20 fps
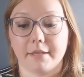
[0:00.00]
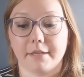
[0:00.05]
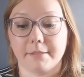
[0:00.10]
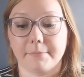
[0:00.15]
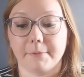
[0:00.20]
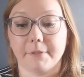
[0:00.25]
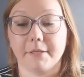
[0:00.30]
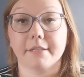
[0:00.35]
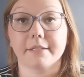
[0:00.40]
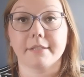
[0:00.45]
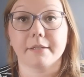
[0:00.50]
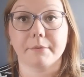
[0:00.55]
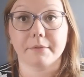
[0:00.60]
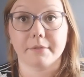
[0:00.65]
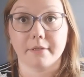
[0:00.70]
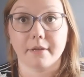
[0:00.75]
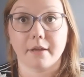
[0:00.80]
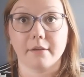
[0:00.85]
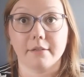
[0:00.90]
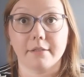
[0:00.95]
that is because I was
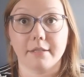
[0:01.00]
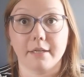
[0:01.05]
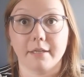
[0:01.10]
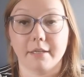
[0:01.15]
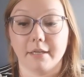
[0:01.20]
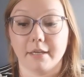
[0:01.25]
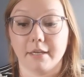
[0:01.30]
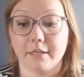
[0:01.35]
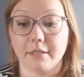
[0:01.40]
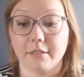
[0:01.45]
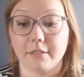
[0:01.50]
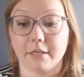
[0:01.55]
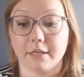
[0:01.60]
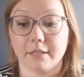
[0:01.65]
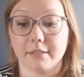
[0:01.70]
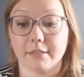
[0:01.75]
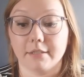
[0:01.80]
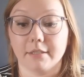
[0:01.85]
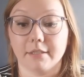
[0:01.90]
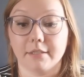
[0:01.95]
not taking any
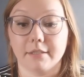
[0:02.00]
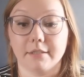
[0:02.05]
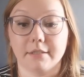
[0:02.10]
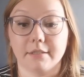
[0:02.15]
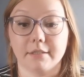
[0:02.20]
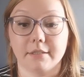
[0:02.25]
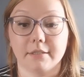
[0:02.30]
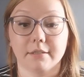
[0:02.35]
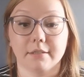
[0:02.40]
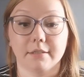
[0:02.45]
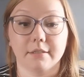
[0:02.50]
chances.